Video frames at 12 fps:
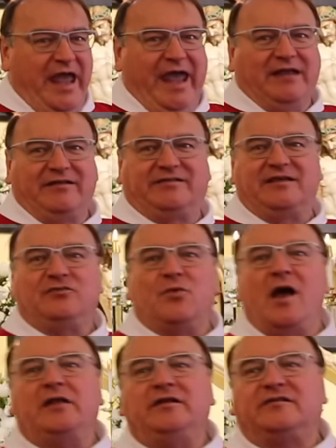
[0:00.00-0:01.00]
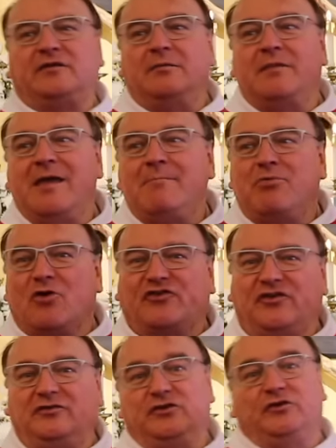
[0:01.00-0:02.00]
and this is one, it's an
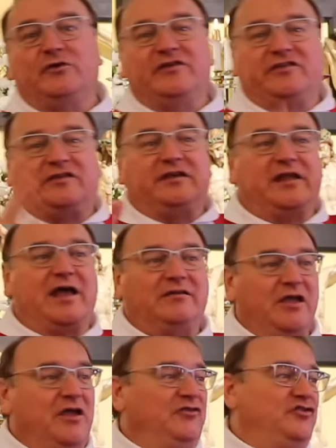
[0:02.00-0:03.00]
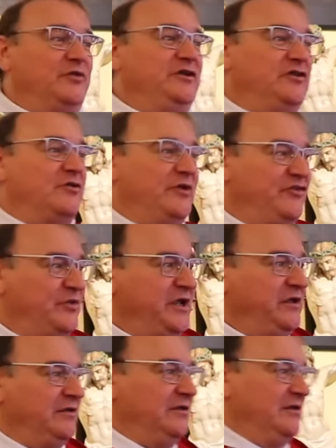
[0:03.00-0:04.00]
important, you will see that during the
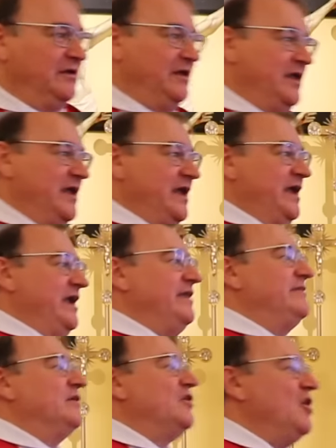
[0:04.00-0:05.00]
retreat, it's the